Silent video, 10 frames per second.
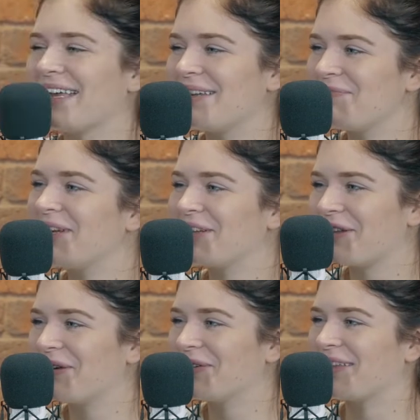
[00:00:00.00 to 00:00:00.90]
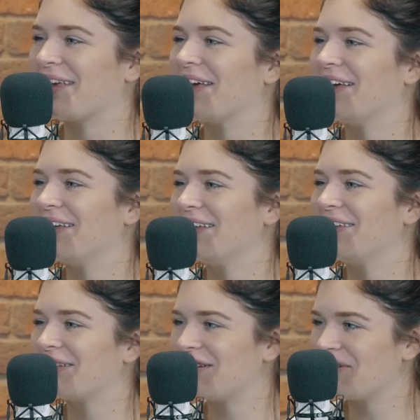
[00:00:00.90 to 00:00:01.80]
In Minnesota,
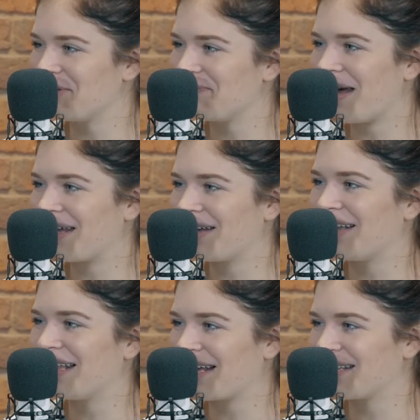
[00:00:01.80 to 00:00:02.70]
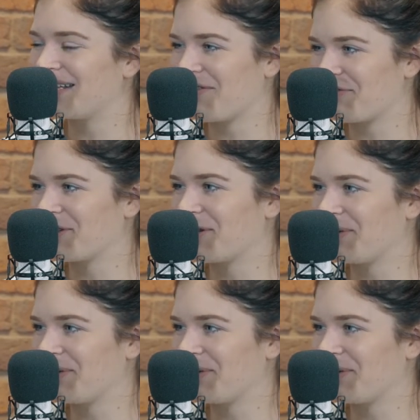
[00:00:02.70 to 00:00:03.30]
there's a new mayor elected every 2